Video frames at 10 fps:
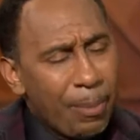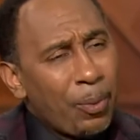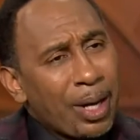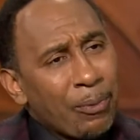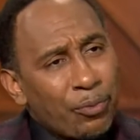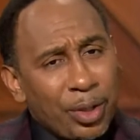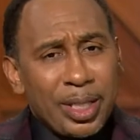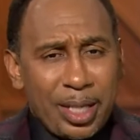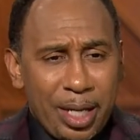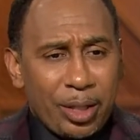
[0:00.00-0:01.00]
But what I
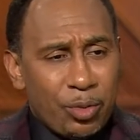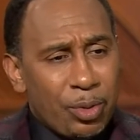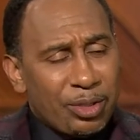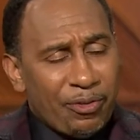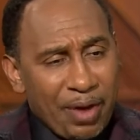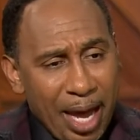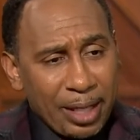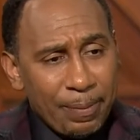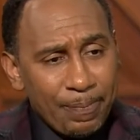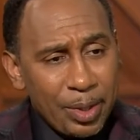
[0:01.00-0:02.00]
really can't ignore is the
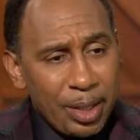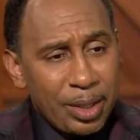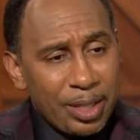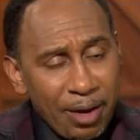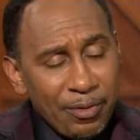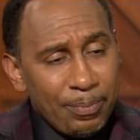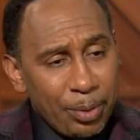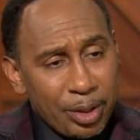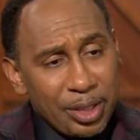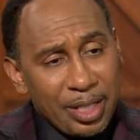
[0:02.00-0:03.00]
fact Devin
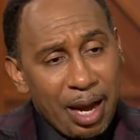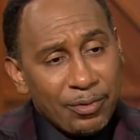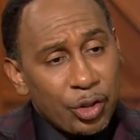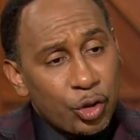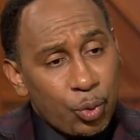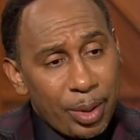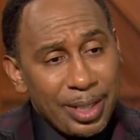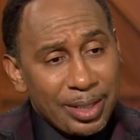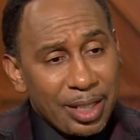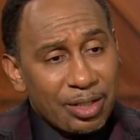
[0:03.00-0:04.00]
Booker is averaging
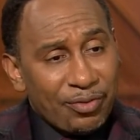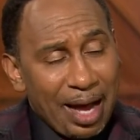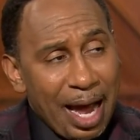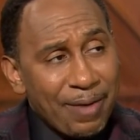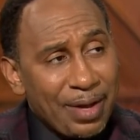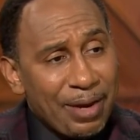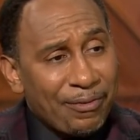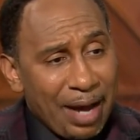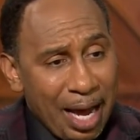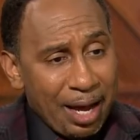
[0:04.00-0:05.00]
26, 5, and
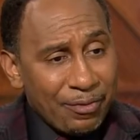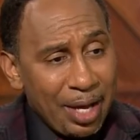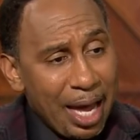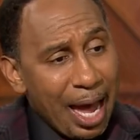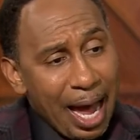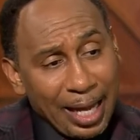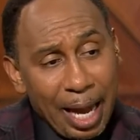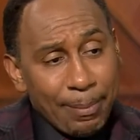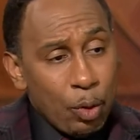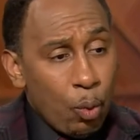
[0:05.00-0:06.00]
5. I
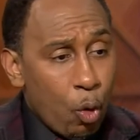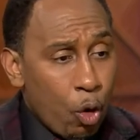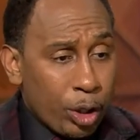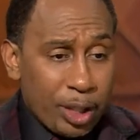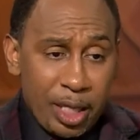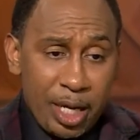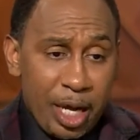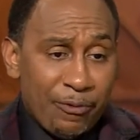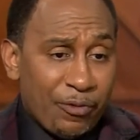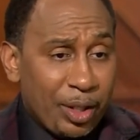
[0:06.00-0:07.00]
got Milwaukee
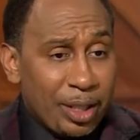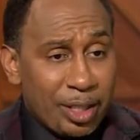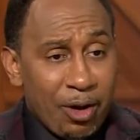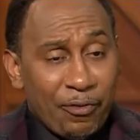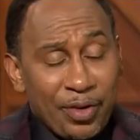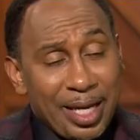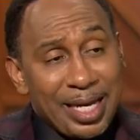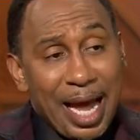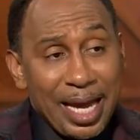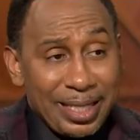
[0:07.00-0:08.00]
and Philadelphia
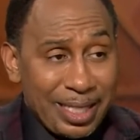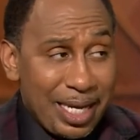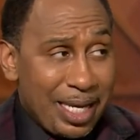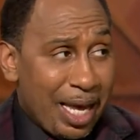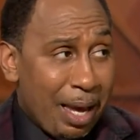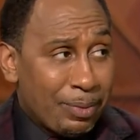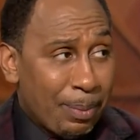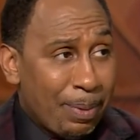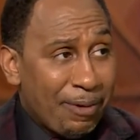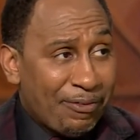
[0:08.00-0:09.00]
19 games
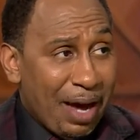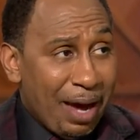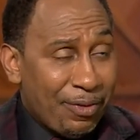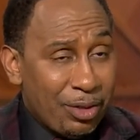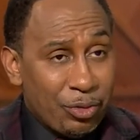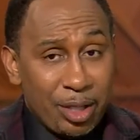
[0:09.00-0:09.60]
above 500.